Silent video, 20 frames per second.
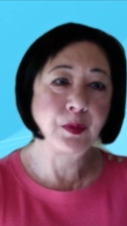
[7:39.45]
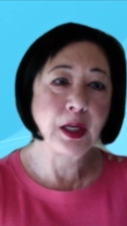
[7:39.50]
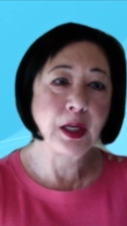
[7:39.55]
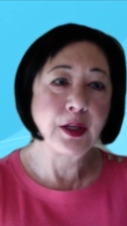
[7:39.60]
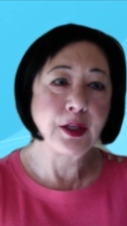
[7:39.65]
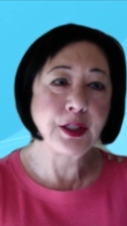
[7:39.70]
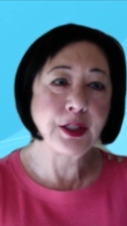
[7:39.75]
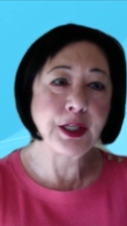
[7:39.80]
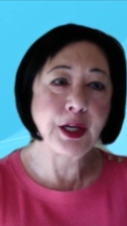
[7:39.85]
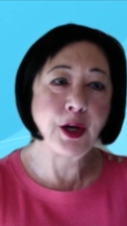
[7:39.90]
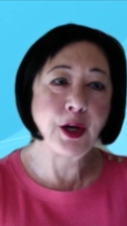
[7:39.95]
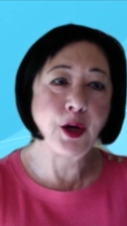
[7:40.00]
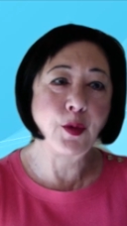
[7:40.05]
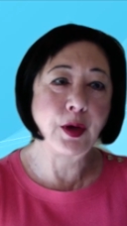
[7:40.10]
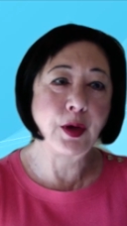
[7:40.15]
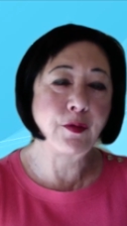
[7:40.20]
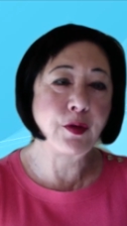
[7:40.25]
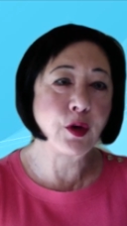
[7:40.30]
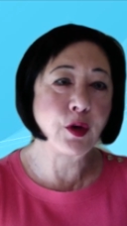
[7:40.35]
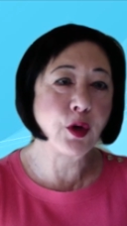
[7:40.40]
So
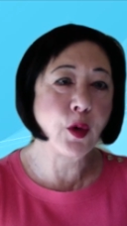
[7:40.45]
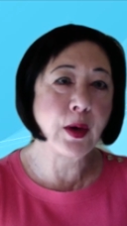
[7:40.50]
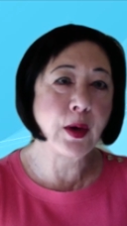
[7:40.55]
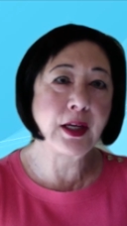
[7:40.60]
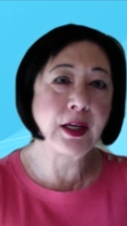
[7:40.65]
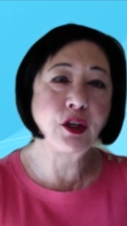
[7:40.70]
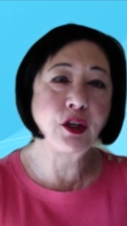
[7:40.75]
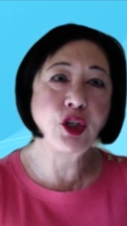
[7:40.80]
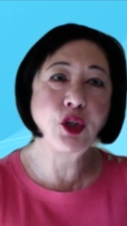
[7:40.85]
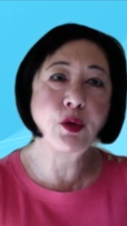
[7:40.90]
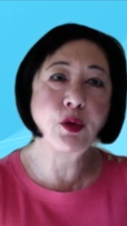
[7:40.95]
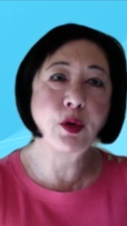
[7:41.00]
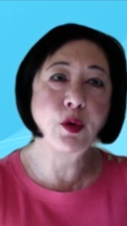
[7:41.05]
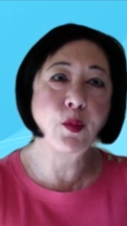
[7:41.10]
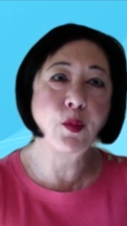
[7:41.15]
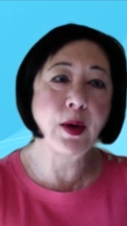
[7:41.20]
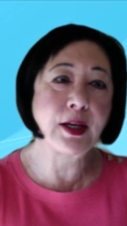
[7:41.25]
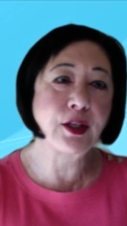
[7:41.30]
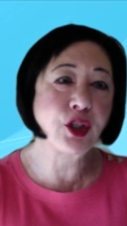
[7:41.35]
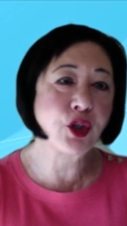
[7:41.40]
if you're going into a
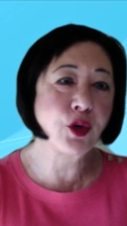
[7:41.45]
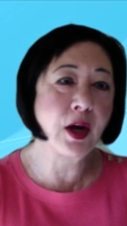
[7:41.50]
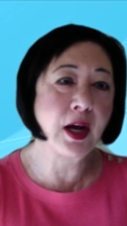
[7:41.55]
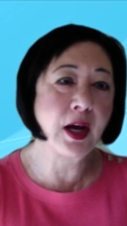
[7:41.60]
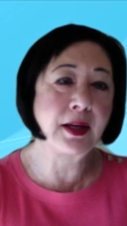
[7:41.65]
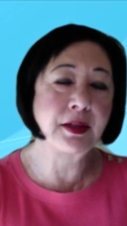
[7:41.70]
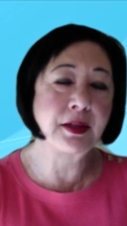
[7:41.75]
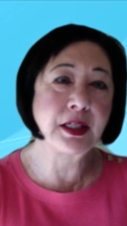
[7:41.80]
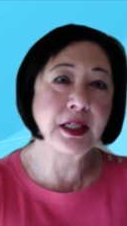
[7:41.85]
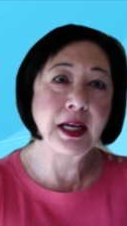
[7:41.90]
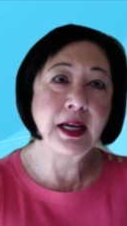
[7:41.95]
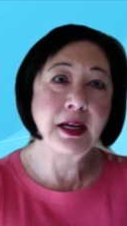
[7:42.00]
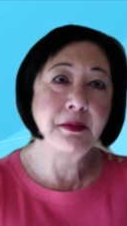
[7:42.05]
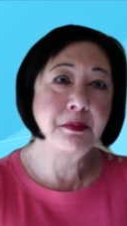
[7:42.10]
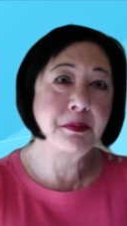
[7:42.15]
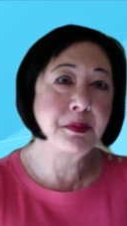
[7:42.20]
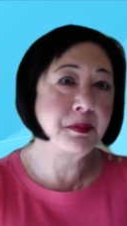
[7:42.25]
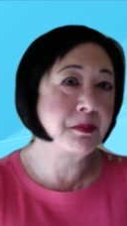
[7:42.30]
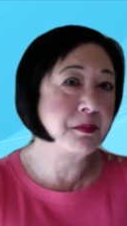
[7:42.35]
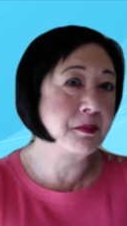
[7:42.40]
restaurant
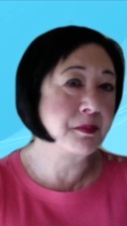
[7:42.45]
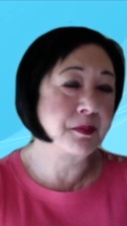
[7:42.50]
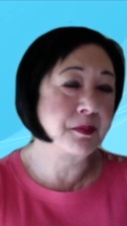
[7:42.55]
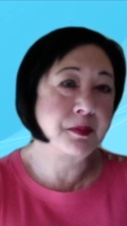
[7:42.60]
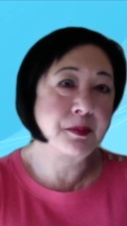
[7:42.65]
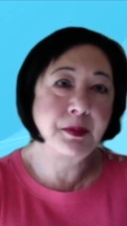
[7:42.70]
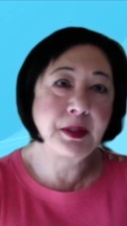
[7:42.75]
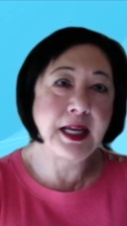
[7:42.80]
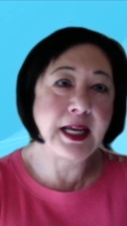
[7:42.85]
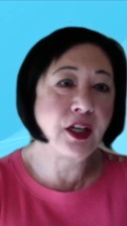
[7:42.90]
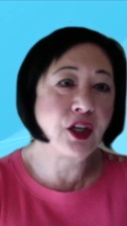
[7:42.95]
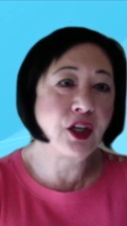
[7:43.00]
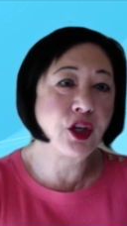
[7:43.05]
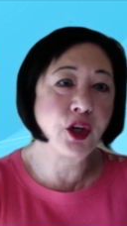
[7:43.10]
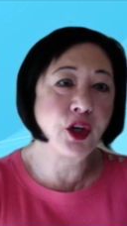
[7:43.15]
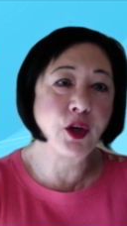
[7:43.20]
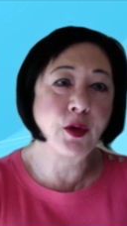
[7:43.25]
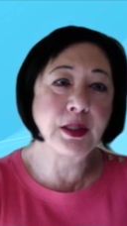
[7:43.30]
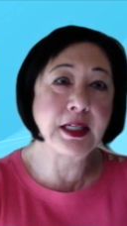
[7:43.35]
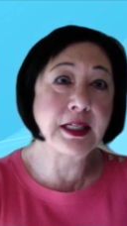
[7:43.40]
take
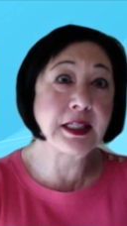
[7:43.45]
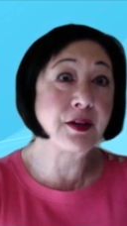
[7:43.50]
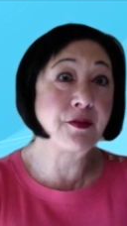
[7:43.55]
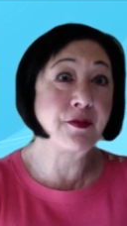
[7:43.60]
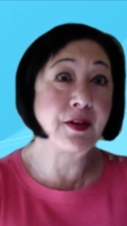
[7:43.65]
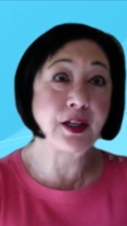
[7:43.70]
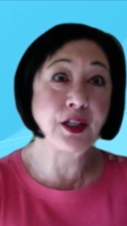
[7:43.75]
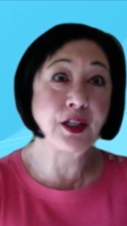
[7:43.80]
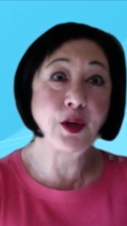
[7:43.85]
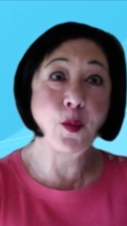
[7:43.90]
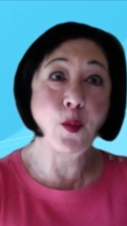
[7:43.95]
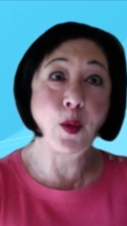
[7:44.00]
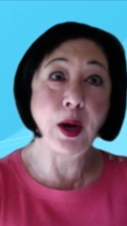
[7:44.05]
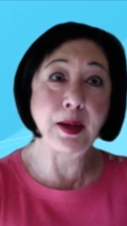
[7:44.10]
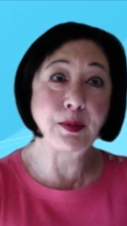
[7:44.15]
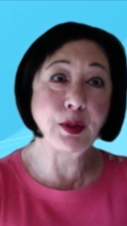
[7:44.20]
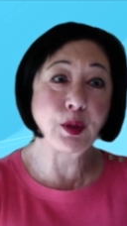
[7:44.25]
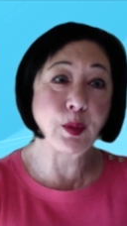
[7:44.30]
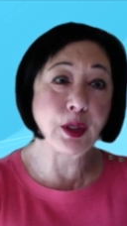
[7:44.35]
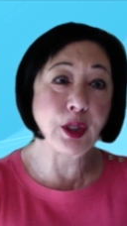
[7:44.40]
your disinfectant
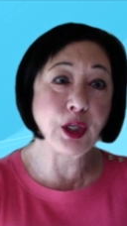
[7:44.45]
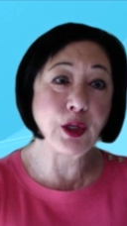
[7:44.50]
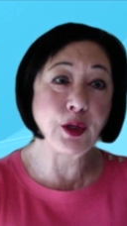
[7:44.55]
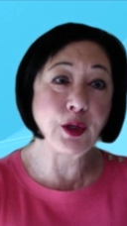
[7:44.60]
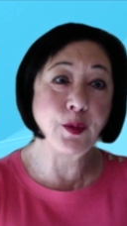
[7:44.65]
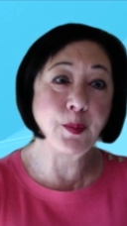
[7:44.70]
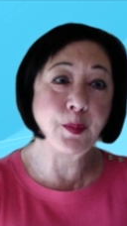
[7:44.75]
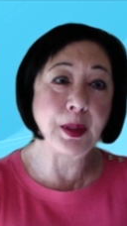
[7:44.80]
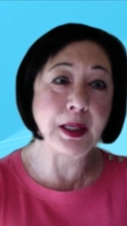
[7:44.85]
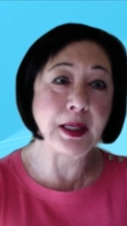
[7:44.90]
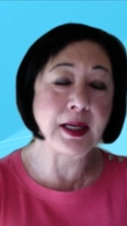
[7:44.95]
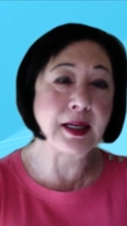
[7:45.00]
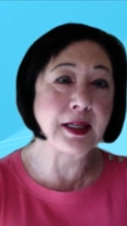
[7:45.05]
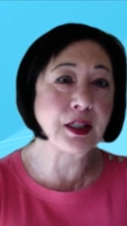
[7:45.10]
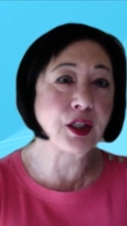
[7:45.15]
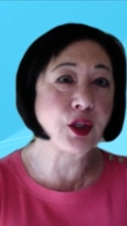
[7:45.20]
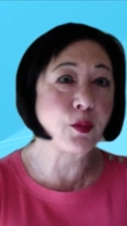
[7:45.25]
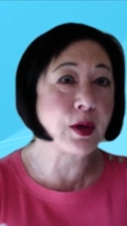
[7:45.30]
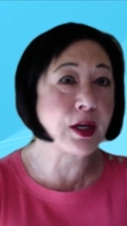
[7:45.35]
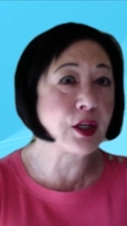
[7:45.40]
wipes with you because
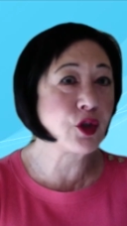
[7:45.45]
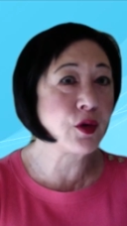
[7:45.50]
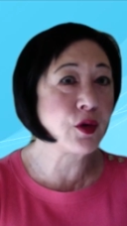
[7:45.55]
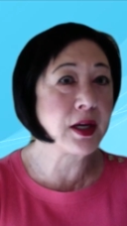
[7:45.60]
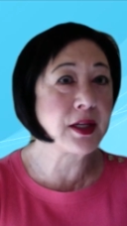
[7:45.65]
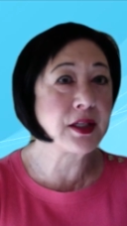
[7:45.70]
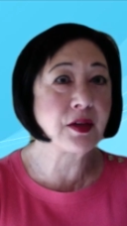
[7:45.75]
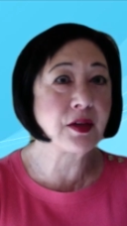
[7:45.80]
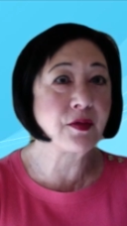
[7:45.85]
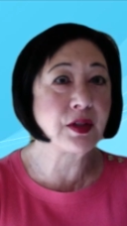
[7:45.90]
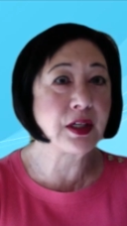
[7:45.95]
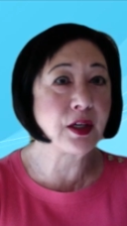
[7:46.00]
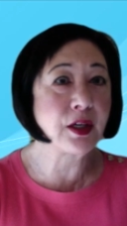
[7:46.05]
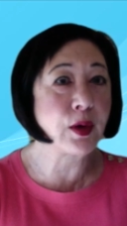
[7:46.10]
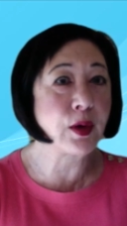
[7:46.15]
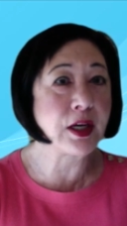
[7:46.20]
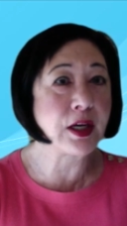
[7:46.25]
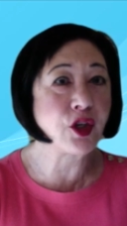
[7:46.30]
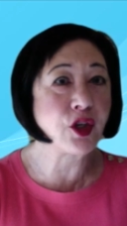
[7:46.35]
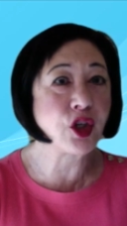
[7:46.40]
the restaurants have done a
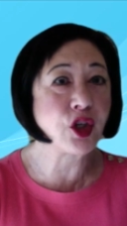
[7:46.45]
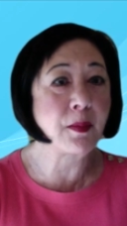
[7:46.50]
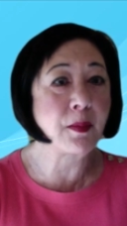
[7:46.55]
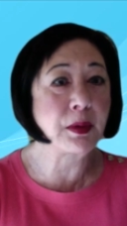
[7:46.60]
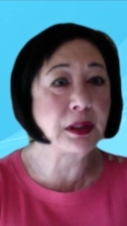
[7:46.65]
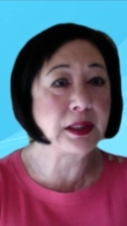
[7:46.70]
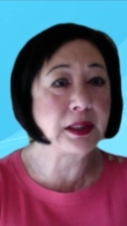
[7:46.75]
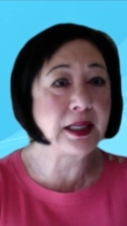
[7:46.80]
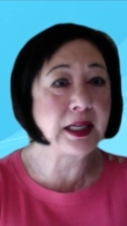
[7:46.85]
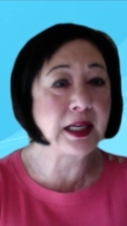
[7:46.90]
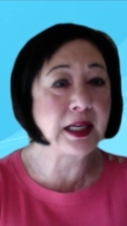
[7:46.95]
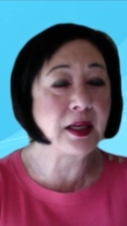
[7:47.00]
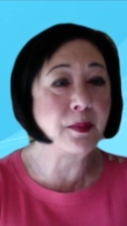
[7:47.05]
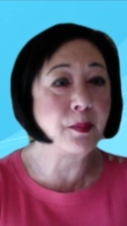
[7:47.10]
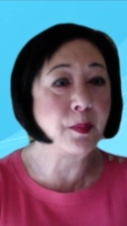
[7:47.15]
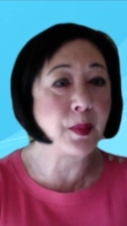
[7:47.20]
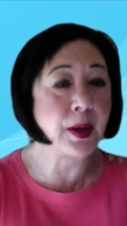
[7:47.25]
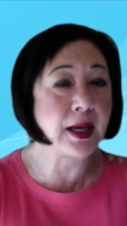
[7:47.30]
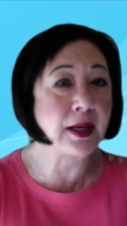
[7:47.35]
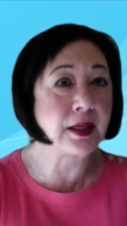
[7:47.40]
great job cleaning, but